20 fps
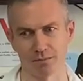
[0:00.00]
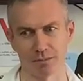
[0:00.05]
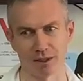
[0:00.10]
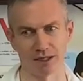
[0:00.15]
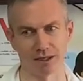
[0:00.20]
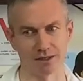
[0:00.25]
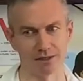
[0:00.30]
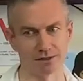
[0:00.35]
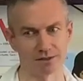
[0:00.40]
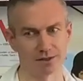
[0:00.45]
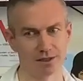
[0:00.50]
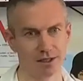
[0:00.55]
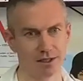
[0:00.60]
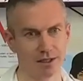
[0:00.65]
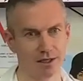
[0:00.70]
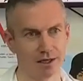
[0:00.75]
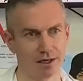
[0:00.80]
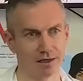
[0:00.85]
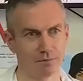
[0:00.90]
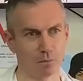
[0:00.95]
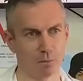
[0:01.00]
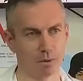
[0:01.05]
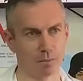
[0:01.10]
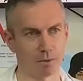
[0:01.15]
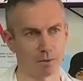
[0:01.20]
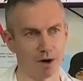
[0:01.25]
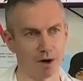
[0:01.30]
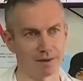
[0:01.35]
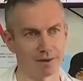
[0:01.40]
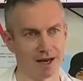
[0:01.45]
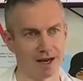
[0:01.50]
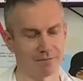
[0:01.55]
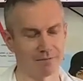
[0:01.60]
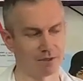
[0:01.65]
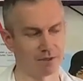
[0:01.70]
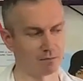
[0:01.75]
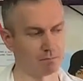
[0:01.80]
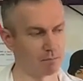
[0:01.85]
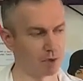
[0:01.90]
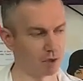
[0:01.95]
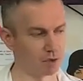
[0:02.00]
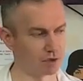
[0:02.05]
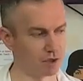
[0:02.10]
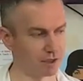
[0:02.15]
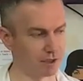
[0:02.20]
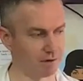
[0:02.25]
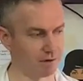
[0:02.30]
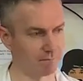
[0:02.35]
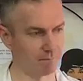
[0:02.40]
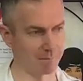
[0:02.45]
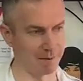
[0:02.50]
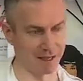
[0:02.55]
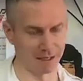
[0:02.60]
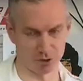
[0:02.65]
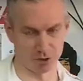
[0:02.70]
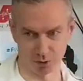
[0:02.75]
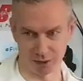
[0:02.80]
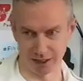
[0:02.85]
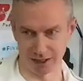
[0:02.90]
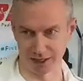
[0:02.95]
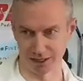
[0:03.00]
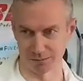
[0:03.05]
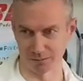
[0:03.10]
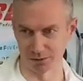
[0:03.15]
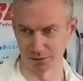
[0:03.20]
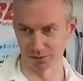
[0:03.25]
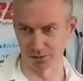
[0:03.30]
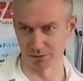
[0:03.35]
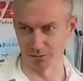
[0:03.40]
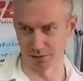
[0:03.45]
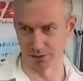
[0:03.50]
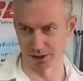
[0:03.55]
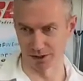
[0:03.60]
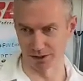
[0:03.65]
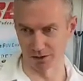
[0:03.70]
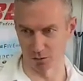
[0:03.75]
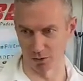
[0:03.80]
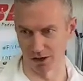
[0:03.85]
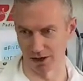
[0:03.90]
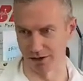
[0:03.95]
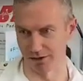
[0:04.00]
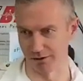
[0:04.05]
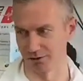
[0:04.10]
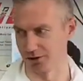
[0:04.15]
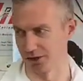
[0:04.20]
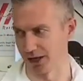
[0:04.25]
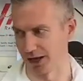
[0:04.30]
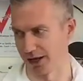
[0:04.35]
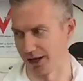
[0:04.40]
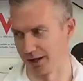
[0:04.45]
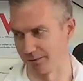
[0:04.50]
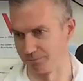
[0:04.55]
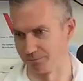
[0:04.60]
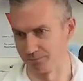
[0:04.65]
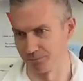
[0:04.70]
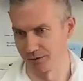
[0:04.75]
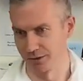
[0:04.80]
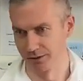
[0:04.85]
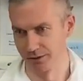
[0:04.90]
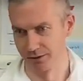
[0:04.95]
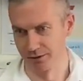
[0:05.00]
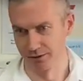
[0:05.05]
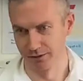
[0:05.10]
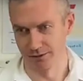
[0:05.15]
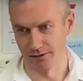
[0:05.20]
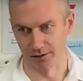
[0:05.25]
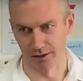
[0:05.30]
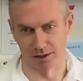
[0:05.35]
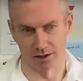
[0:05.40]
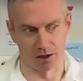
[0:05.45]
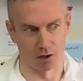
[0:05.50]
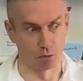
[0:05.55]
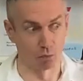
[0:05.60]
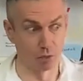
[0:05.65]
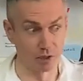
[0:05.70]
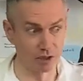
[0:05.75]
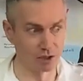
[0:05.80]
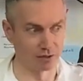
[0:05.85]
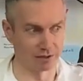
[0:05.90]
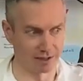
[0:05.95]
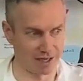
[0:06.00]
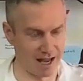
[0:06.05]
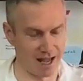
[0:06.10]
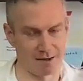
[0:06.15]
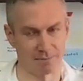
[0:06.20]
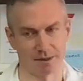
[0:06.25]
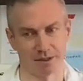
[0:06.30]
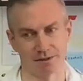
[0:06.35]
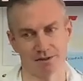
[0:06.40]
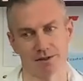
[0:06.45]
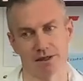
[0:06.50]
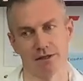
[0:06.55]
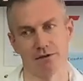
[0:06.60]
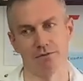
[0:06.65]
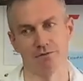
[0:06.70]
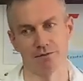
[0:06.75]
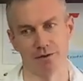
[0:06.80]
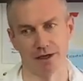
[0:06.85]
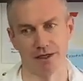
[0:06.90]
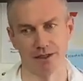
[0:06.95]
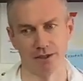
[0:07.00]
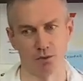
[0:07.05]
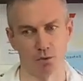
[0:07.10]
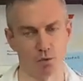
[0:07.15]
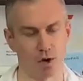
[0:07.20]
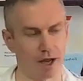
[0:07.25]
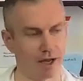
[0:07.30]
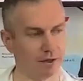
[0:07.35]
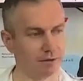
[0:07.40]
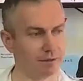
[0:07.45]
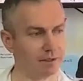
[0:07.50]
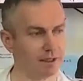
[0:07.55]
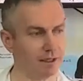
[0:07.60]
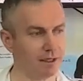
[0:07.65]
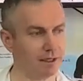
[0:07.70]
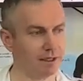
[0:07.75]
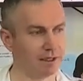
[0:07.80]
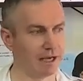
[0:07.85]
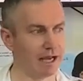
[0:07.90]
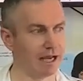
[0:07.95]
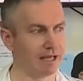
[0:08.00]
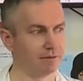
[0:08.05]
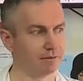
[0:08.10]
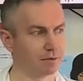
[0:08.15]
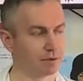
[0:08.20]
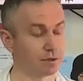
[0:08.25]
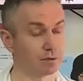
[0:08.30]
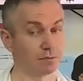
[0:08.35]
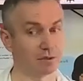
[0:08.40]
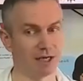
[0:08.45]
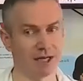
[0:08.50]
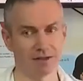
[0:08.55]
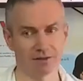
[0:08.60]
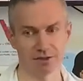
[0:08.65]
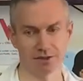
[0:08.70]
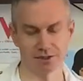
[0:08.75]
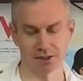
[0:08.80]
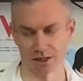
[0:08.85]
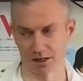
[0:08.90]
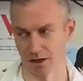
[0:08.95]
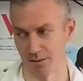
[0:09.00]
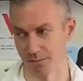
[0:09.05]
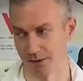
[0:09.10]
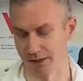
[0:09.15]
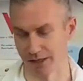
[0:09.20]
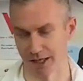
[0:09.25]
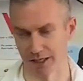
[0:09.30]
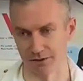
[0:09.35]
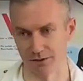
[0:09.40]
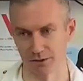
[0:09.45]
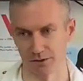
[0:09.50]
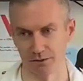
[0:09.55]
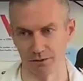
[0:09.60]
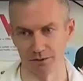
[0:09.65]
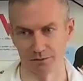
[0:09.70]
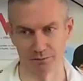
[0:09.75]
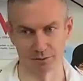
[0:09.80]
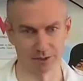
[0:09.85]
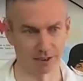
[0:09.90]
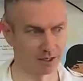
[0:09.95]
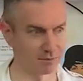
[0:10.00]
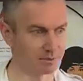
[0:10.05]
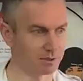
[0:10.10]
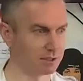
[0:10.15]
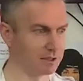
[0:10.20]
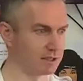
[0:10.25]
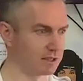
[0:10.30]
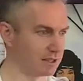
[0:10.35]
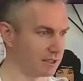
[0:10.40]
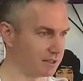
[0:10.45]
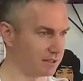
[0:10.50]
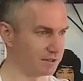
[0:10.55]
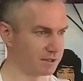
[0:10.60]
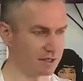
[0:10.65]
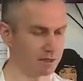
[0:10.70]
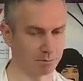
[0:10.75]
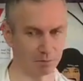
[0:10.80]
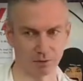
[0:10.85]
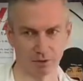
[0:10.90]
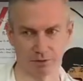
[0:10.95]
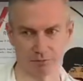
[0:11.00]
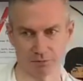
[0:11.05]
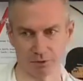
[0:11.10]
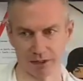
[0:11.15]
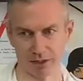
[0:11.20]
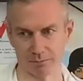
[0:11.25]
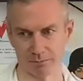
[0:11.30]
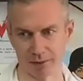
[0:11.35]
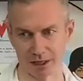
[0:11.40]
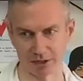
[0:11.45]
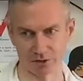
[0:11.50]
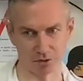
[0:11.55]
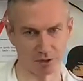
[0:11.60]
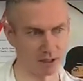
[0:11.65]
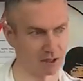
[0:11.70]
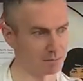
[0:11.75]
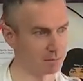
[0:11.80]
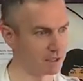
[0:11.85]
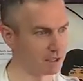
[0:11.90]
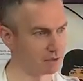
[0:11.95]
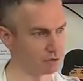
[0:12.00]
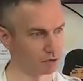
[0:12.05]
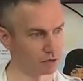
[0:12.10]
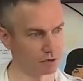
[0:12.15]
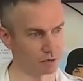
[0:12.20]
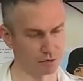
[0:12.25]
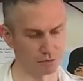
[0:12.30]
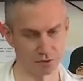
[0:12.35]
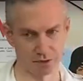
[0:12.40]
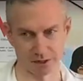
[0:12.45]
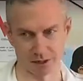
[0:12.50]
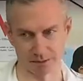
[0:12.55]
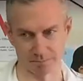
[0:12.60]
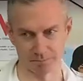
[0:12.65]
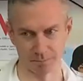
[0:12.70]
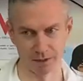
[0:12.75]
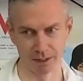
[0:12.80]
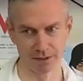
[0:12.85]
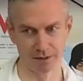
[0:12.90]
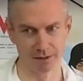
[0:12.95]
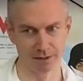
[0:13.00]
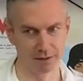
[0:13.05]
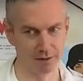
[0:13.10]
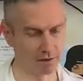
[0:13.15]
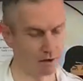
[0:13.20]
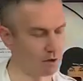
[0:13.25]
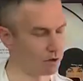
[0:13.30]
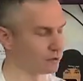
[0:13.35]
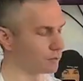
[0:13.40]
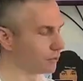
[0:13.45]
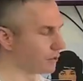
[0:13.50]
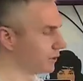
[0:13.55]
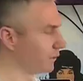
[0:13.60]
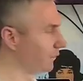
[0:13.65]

because we'll probably have this merging of pet trade animals you find in the wild and uh, original inhabitants that you'll find in the wild. And there's some challenges that come with that too. Different types of diseases can proliferate in pet trade and be introduced and all sorts